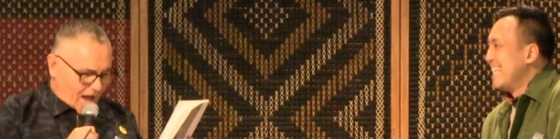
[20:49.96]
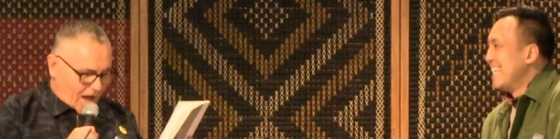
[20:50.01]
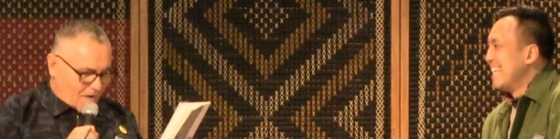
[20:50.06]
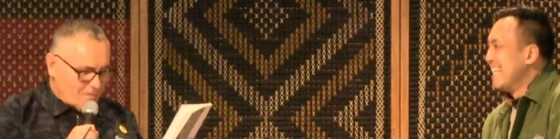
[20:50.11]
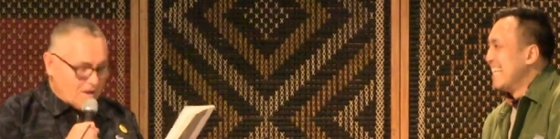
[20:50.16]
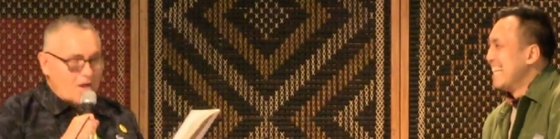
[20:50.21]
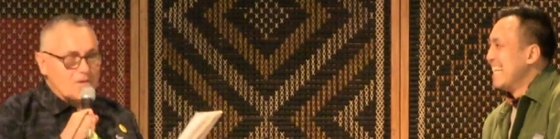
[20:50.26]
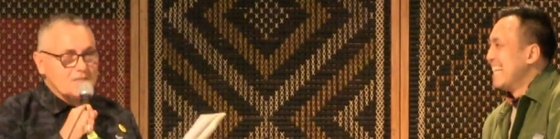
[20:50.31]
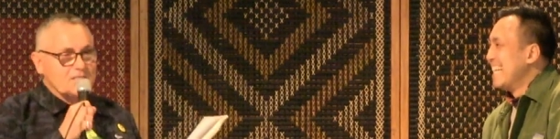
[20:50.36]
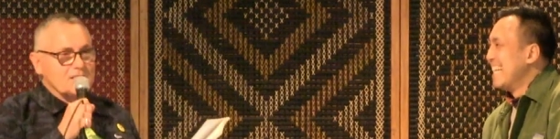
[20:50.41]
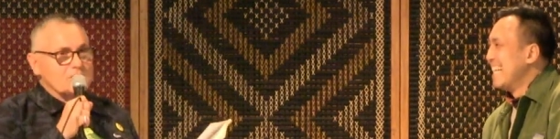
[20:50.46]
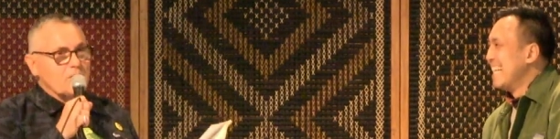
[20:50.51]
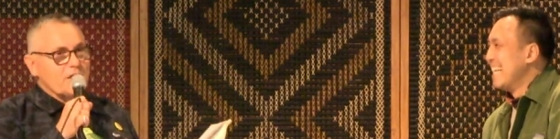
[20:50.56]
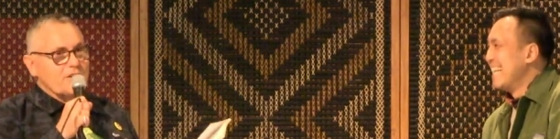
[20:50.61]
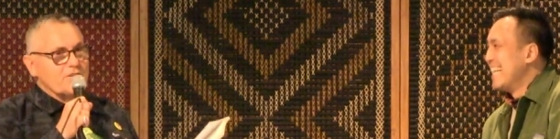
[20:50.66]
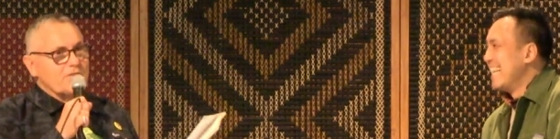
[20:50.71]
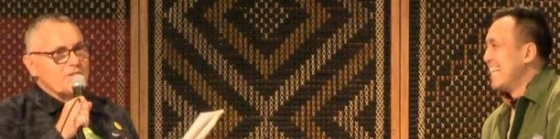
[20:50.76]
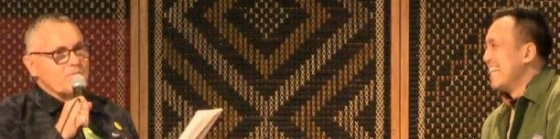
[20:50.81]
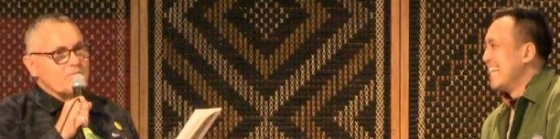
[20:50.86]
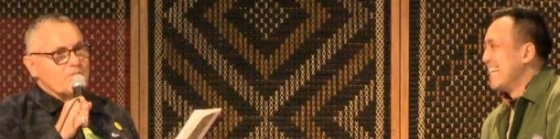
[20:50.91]
Speaker 1: I, I, was just
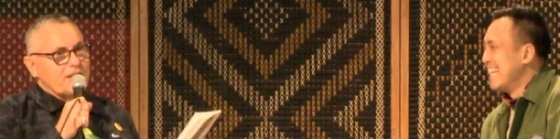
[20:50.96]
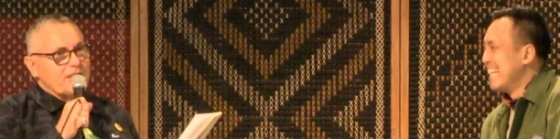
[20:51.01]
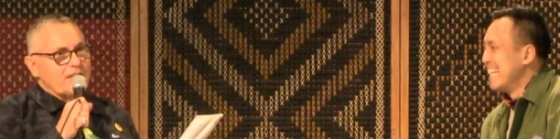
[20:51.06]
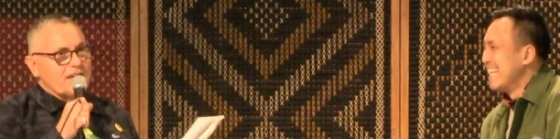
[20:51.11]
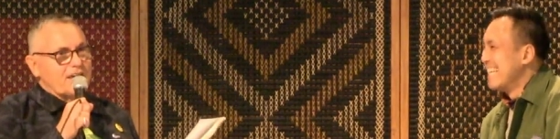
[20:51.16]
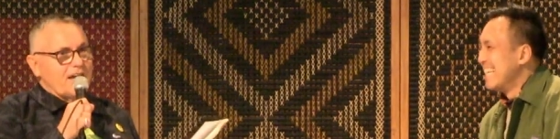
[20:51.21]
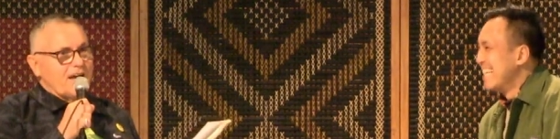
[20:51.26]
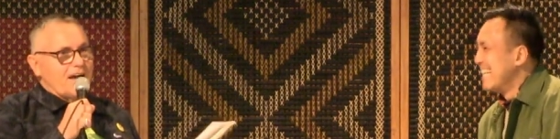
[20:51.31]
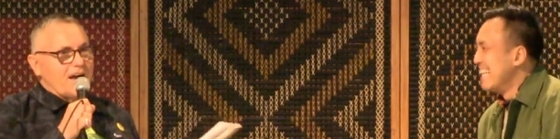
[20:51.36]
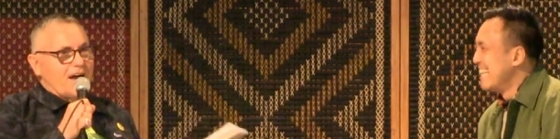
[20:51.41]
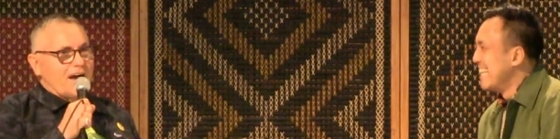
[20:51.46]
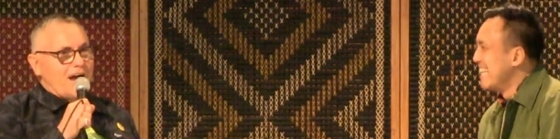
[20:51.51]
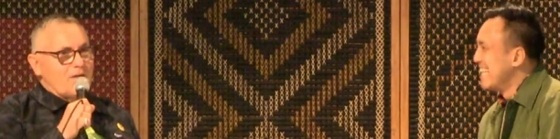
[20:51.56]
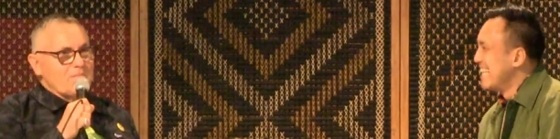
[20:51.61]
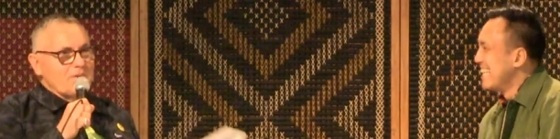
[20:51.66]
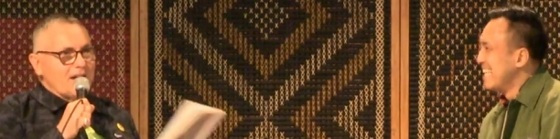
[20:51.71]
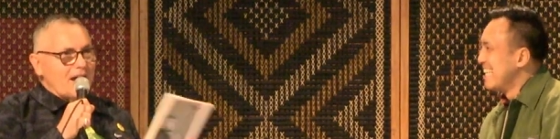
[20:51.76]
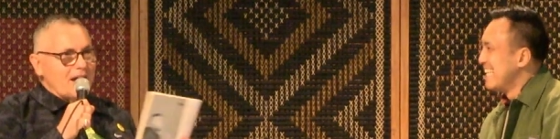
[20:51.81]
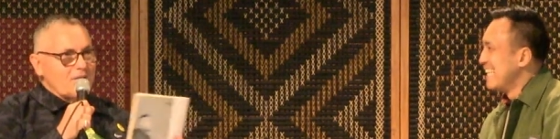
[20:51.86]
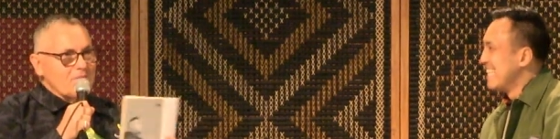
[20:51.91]
wondering whether,
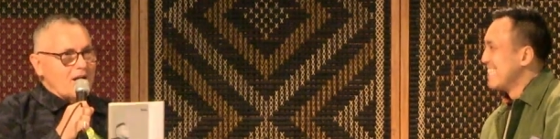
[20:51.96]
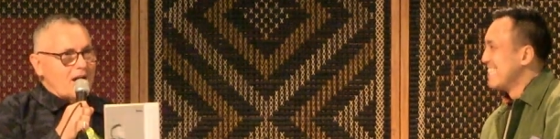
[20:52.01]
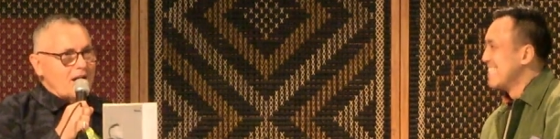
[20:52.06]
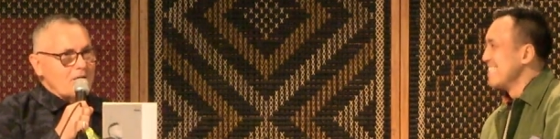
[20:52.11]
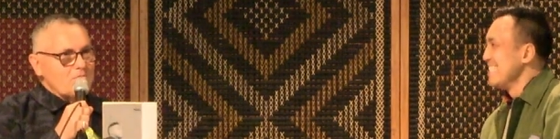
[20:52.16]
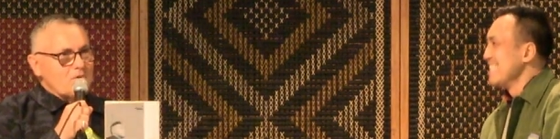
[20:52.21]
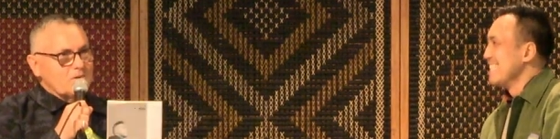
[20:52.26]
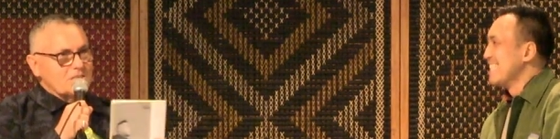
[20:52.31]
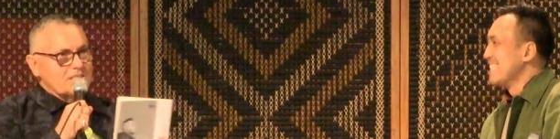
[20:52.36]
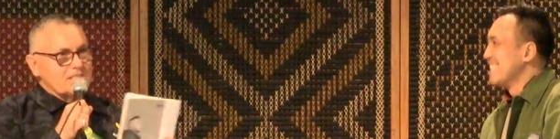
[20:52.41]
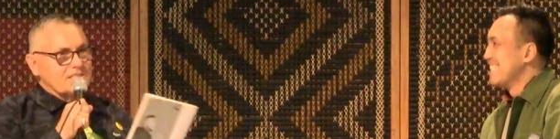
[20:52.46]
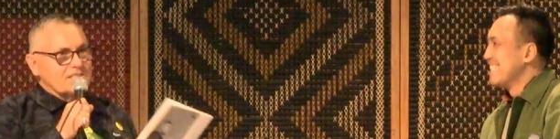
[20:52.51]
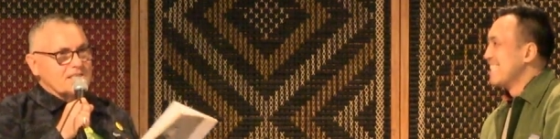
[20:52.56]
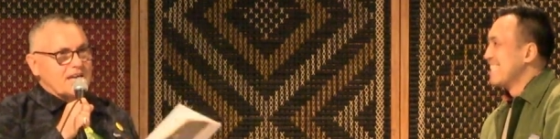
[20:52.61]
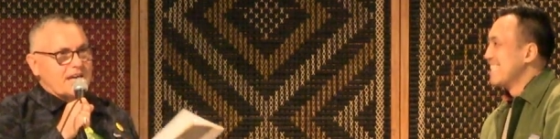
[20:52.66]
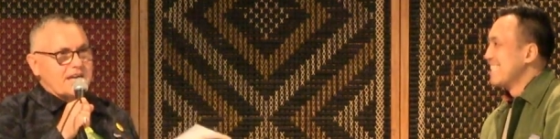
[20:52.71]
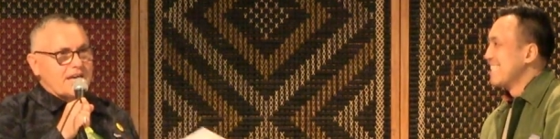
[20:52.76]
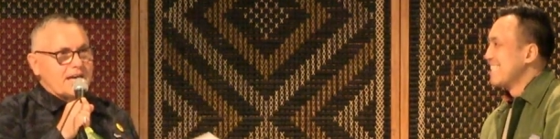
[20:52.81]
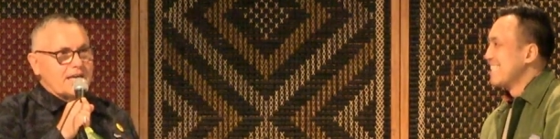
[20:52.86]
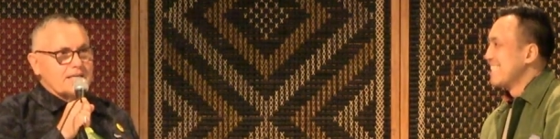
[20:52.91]
I mean, I'm, I'm wanting to
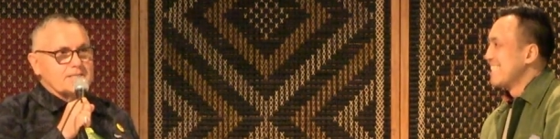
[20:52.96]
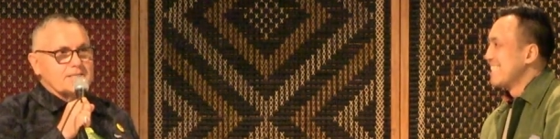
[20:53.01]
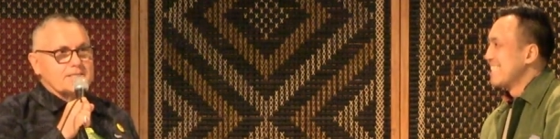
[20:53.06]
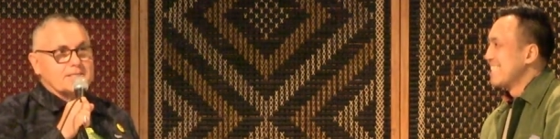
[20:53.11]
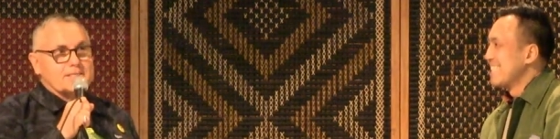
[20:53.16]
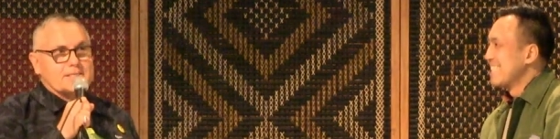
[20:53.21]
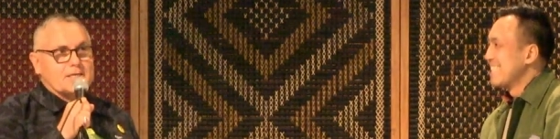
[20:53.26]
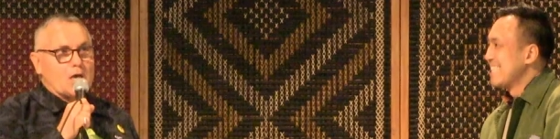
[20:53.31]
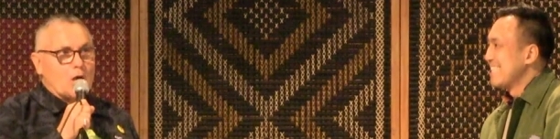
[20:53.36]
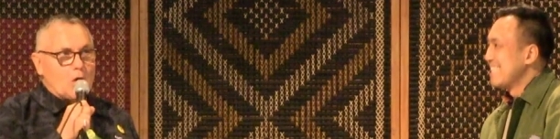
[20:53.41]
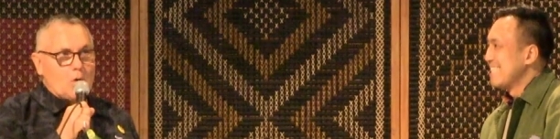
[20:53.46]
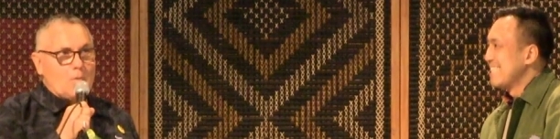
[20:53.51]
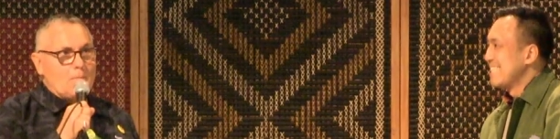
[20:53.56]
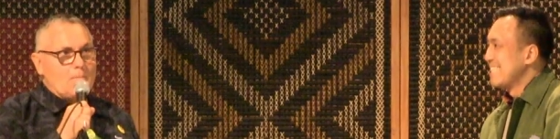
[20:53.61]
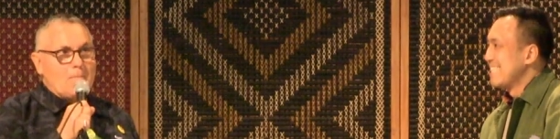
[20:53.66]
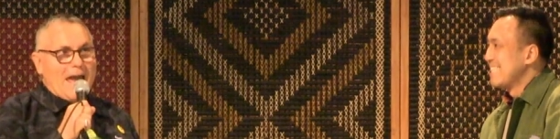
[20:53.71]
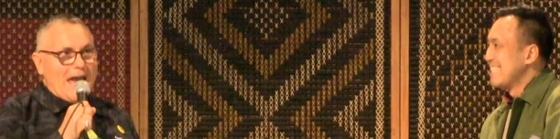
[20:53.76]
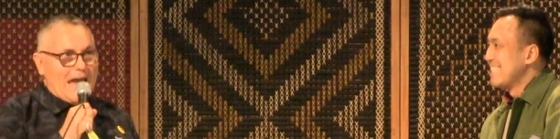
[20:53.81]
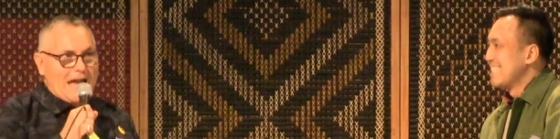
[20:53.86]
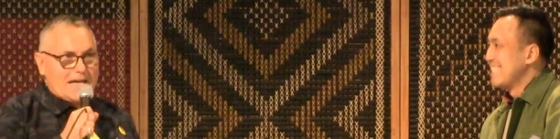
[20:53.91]
say he's so
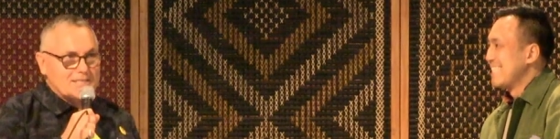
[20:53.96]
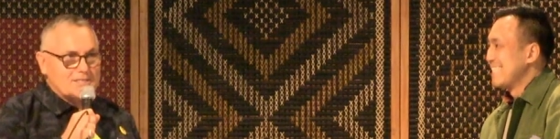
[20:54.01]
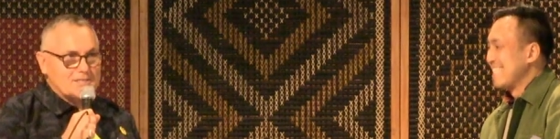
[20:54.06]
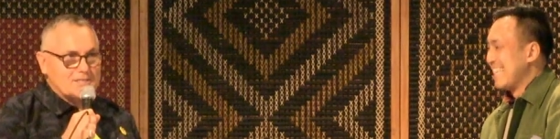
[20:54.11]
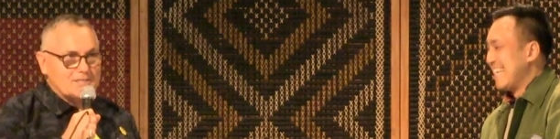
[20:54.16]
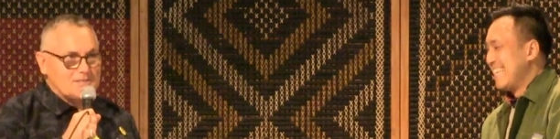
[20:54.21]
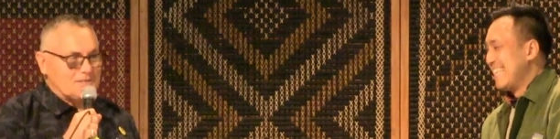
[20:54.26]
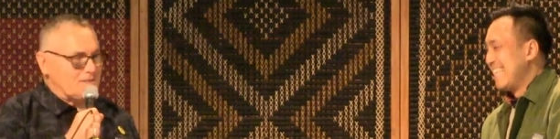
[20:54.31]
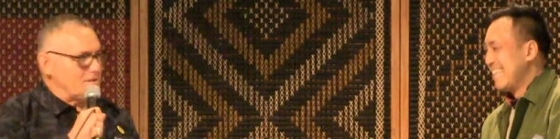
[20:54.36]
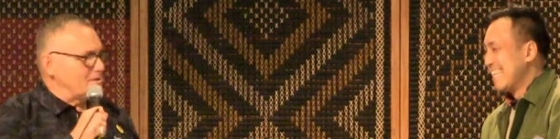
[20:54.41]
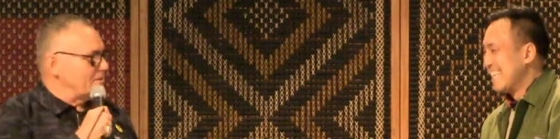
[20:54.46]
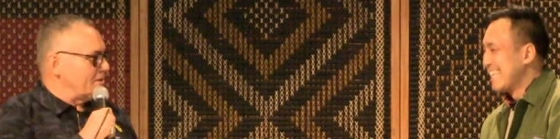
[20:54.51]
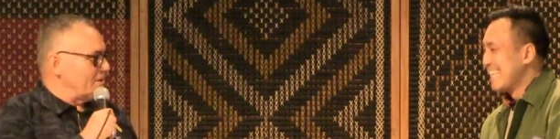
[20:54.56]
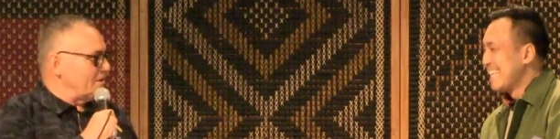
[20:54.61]
MASC, you